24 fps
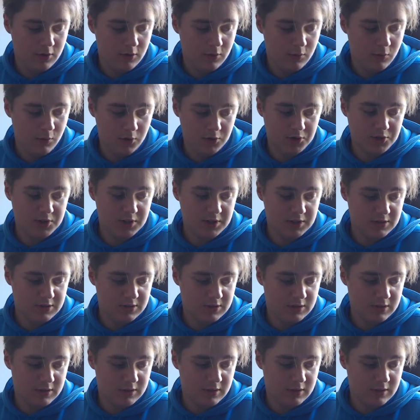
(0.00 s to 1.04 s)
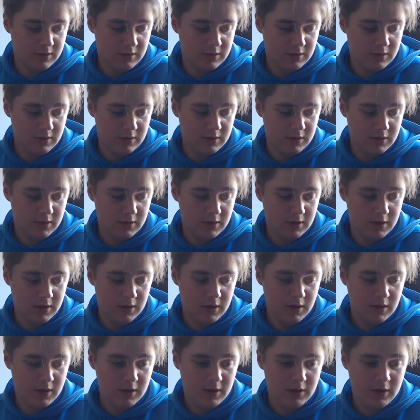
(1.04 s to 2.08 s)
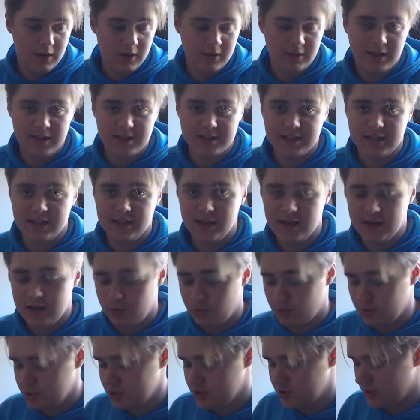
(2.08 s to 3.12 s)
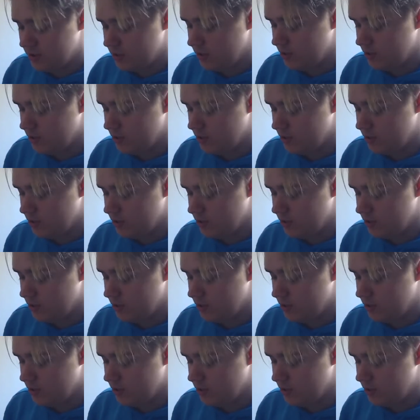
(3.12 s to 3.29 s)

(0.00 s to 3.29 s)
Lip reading: watches, and they said they have watches under